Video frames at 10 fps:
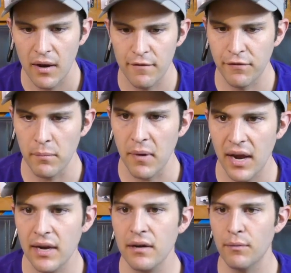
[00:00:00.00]
For
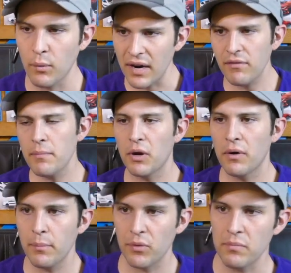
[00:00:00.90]
mine, whenever I'm
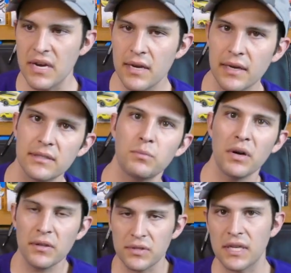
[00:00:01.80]
going up with media, it's
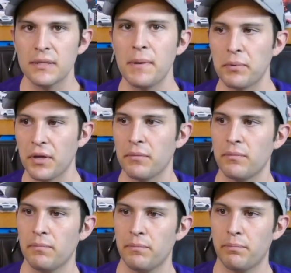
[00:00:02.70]
one of those things people don't
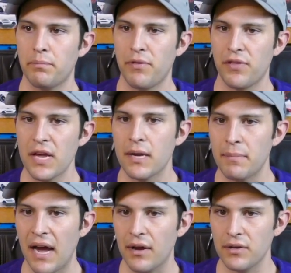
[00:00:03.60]
think
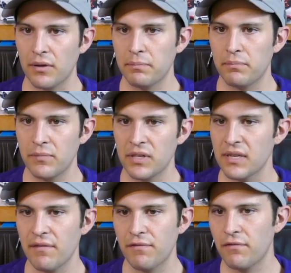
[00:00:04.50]
about. Because
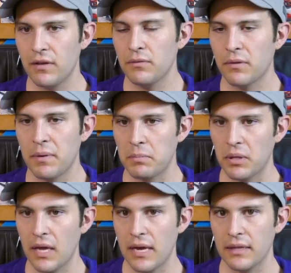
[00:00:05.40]
I've flown with
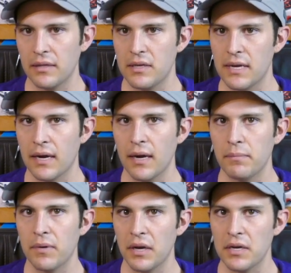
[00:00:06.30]
people a lot. And you get
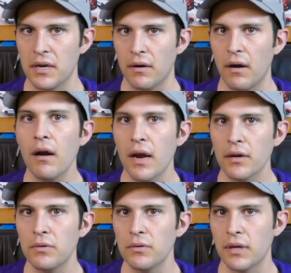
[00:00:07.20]
up and you go, all
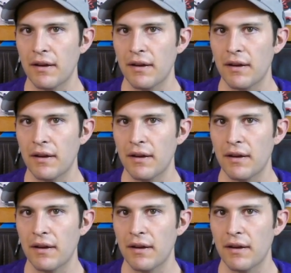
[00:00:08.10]
right, cool.